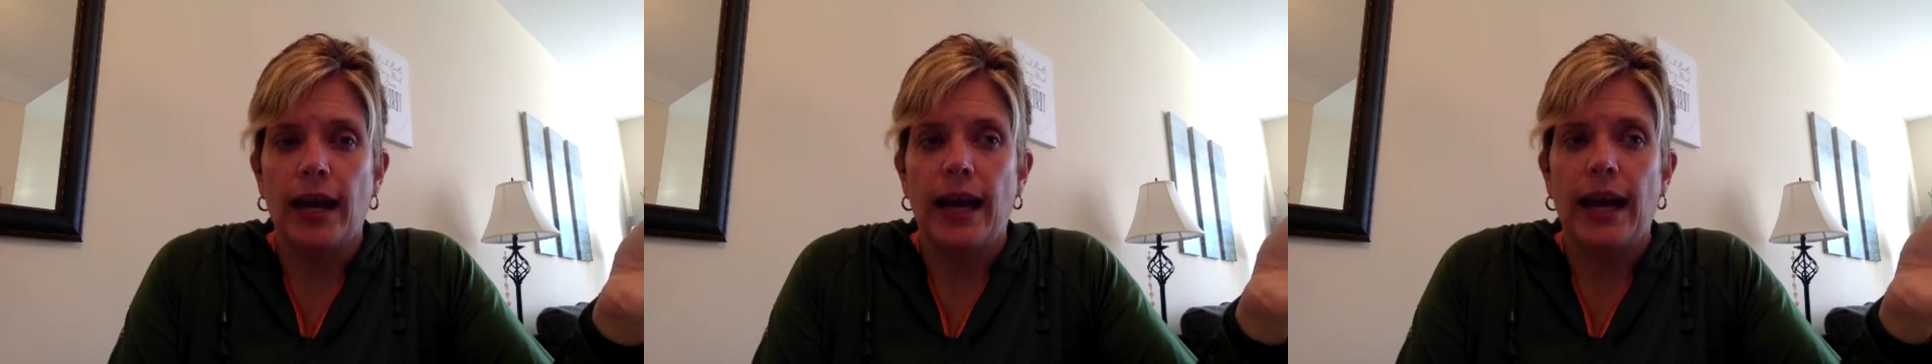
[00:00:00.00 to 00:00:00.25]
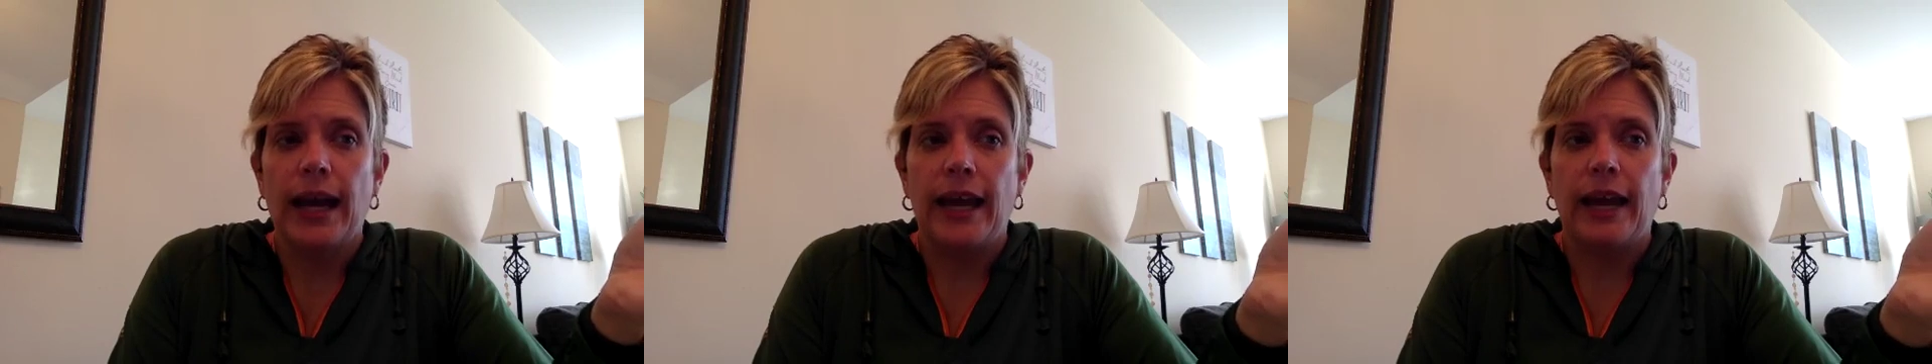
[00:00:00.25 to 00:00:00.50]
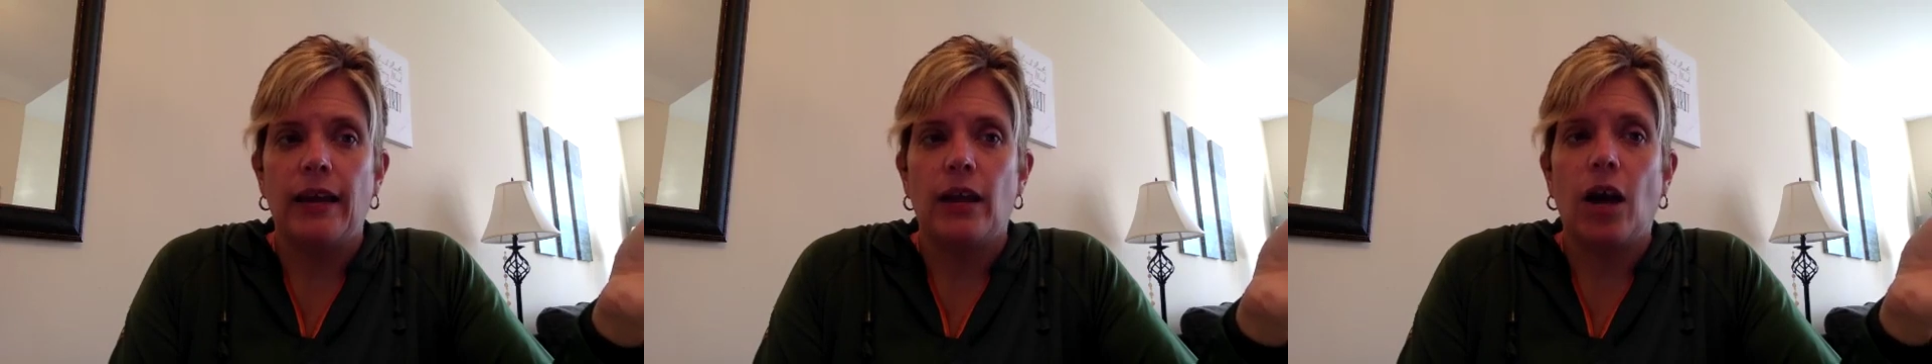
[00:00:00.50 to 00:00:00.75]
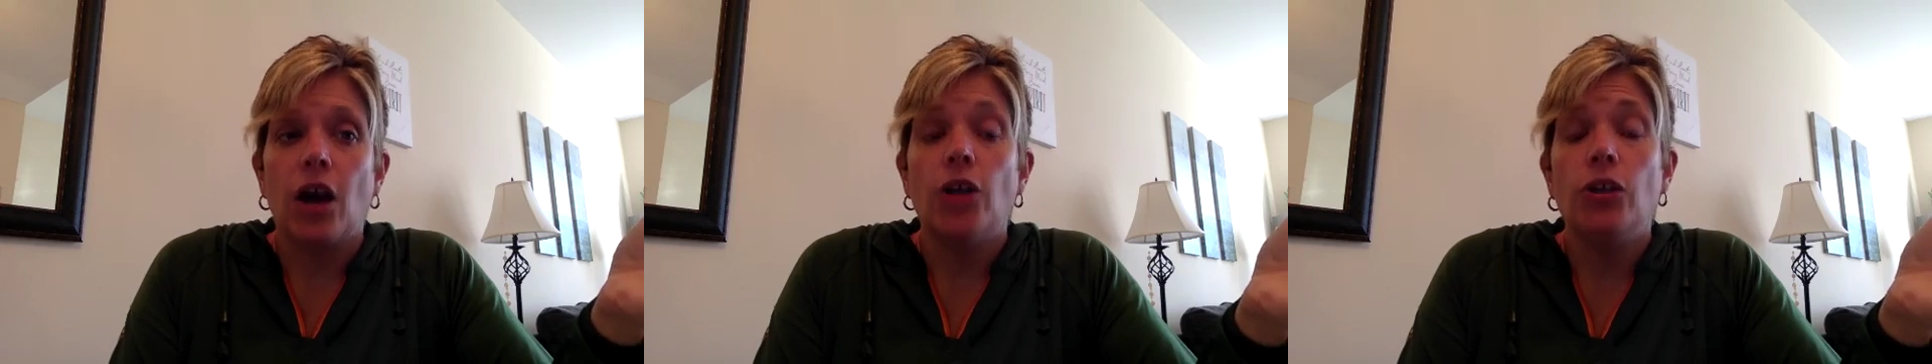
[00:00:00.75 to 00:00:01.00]
and
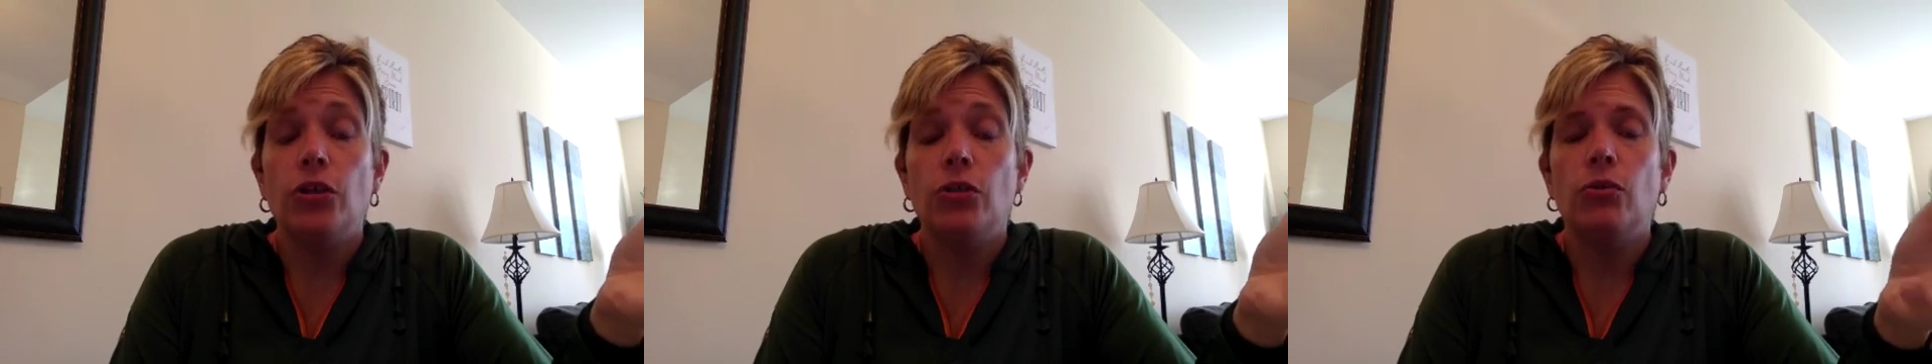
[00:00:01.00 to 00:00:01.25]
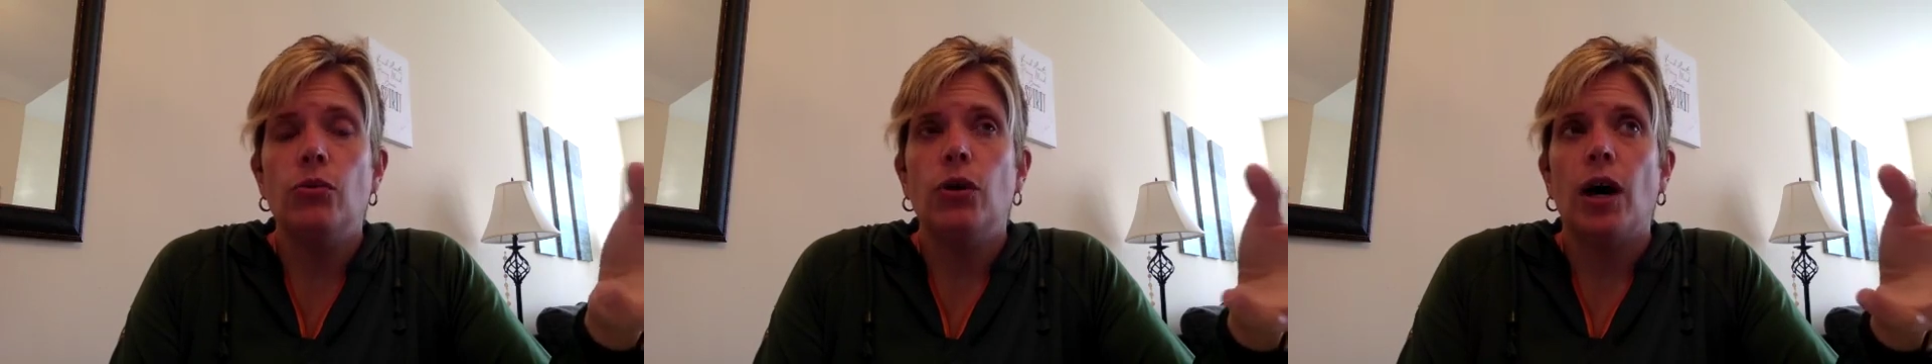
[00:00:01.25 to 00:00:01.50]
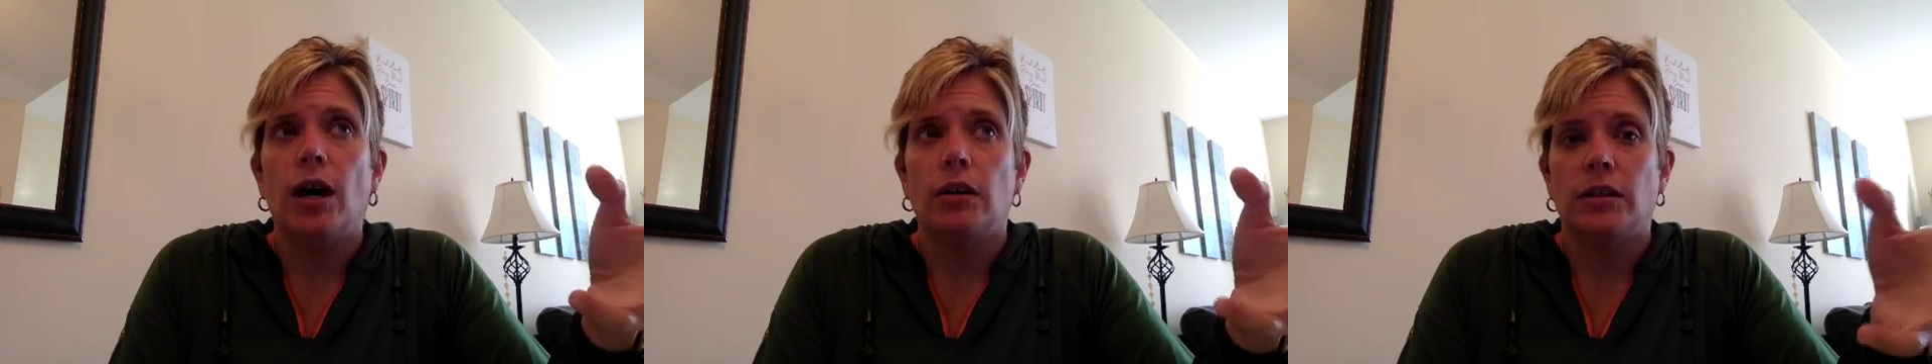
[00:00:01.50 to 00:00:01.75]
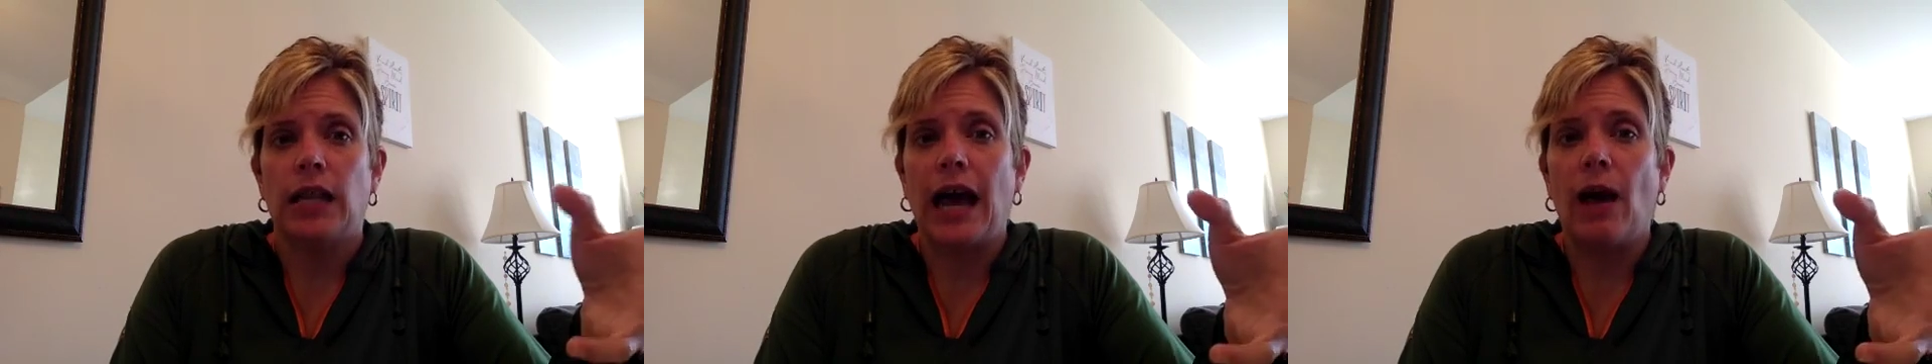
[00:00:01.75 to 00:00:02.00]
are you
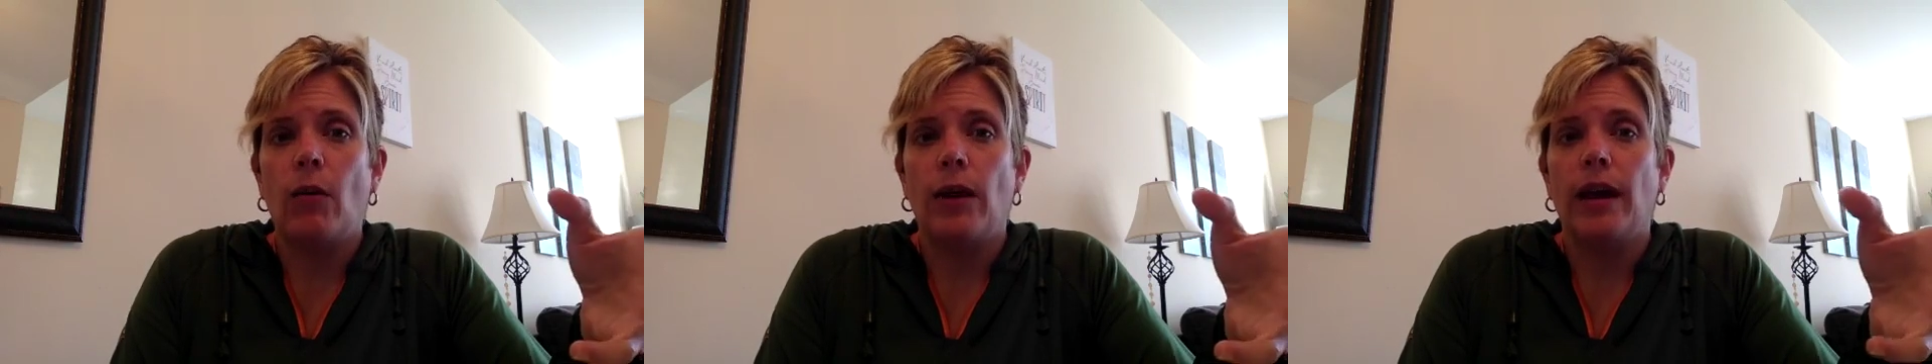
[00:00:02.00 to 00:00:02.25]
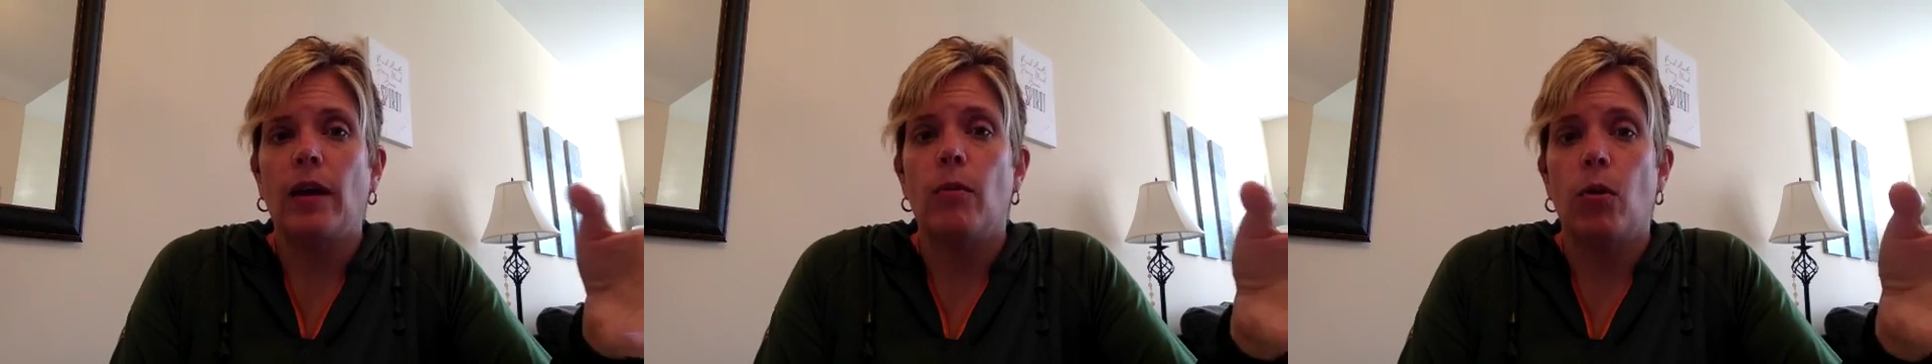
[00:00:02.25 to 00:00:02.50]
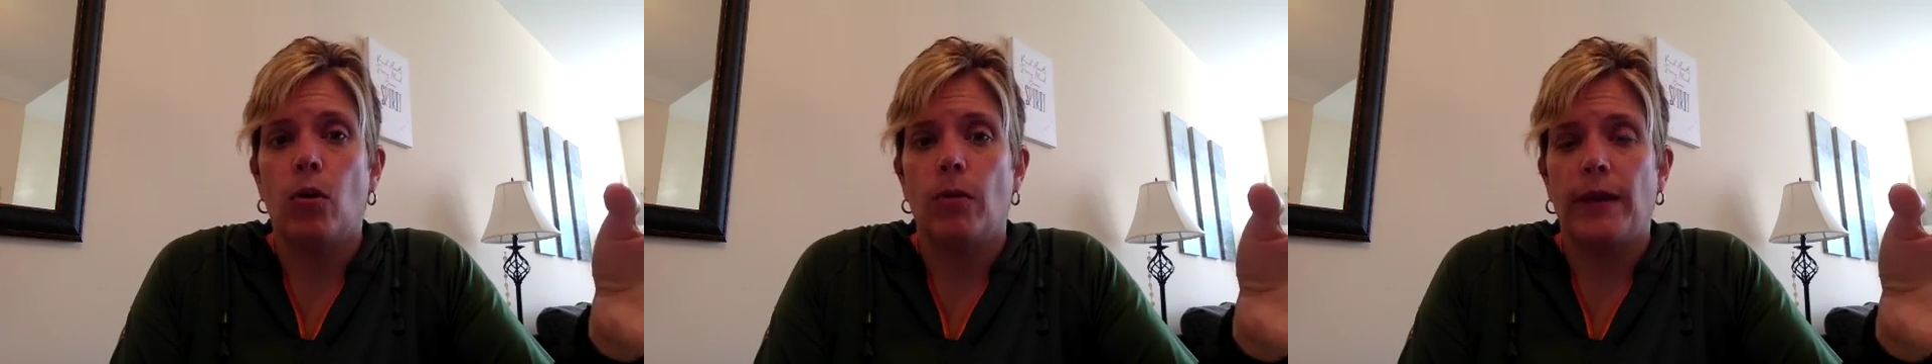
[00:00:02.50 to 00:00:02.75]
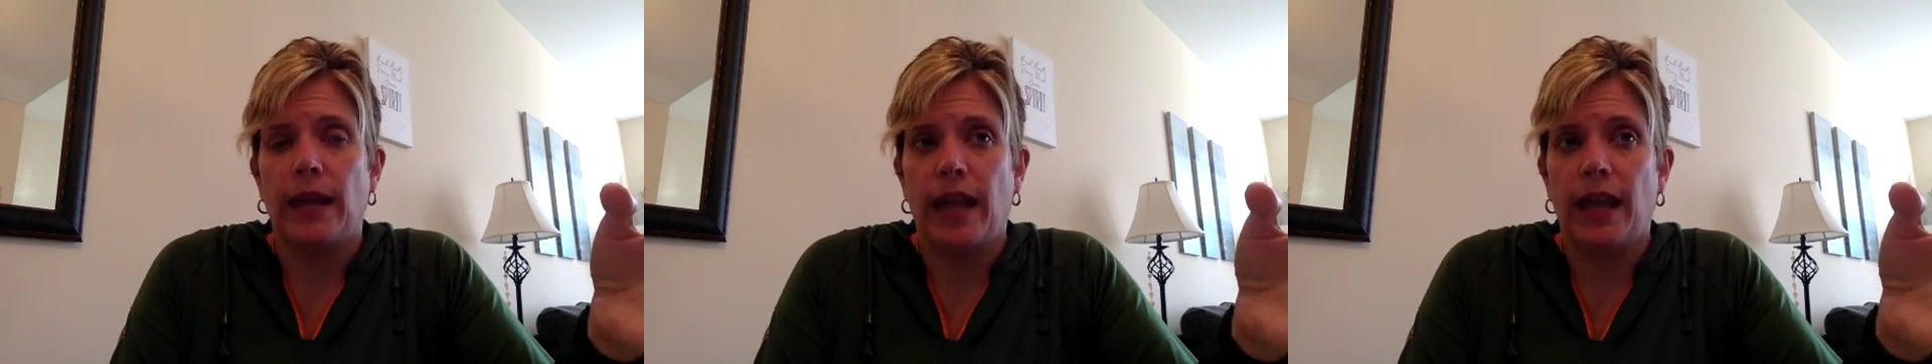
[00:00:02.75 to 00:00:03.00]
allowing poor
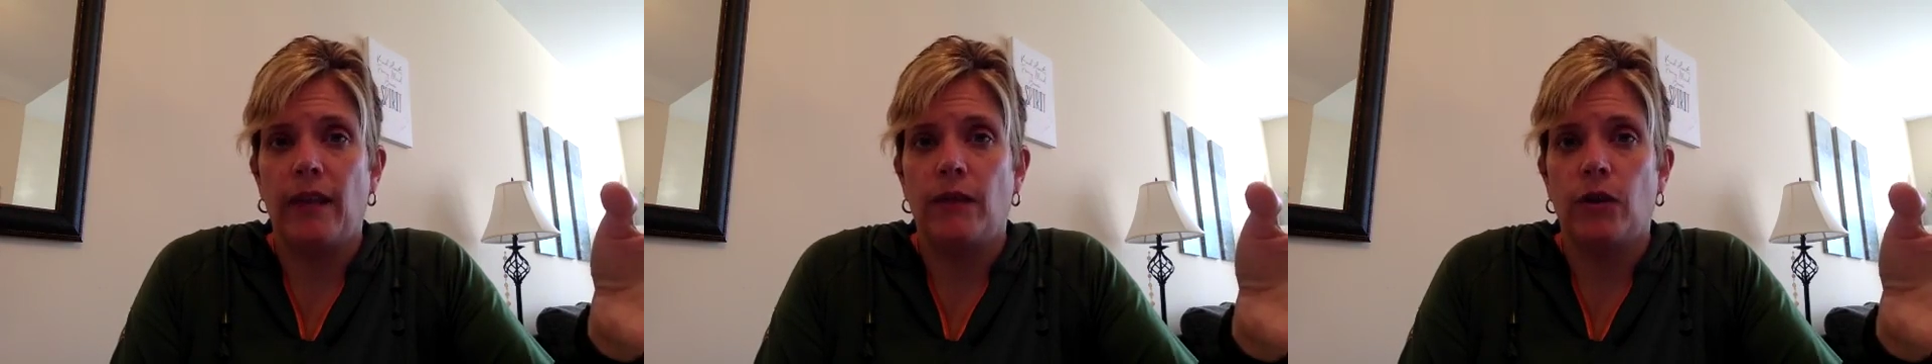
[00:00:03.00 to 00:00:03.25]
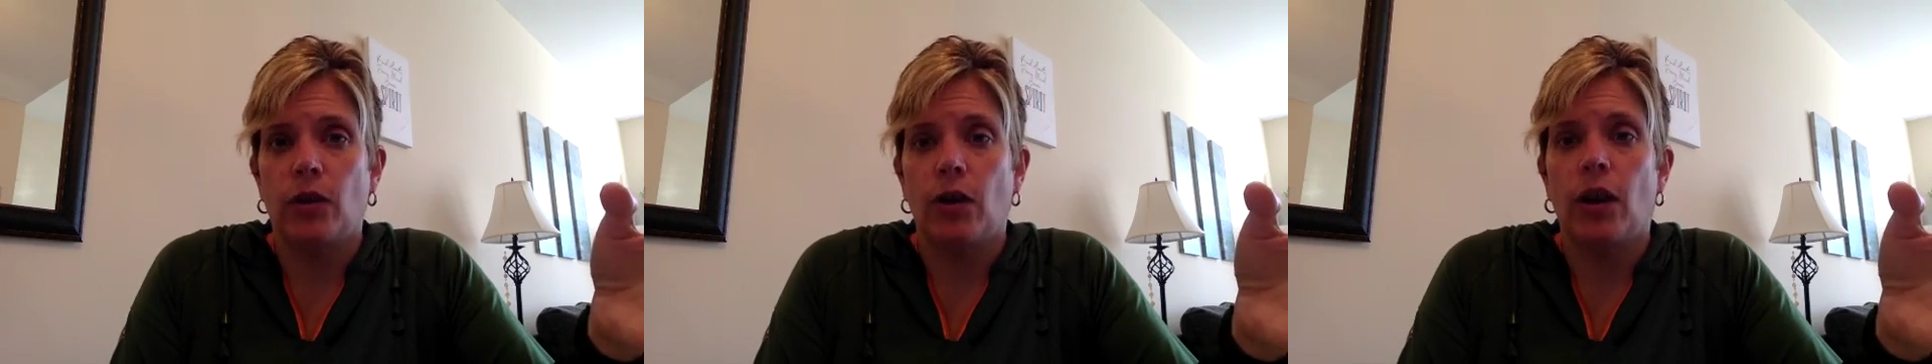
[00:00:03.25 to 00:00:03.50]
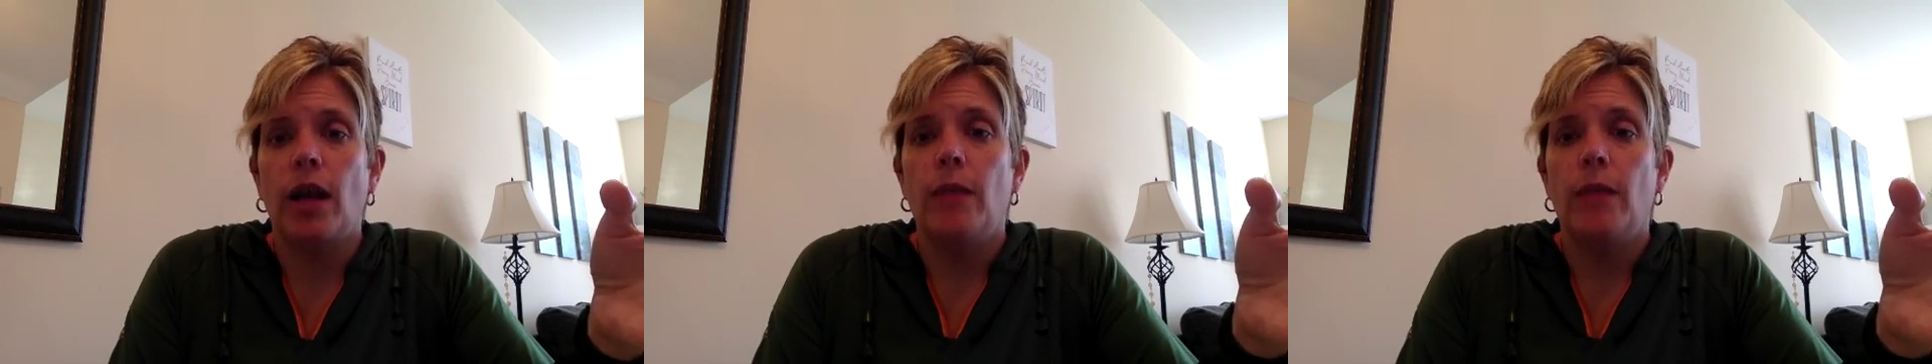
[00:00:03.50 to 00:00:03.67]
behavior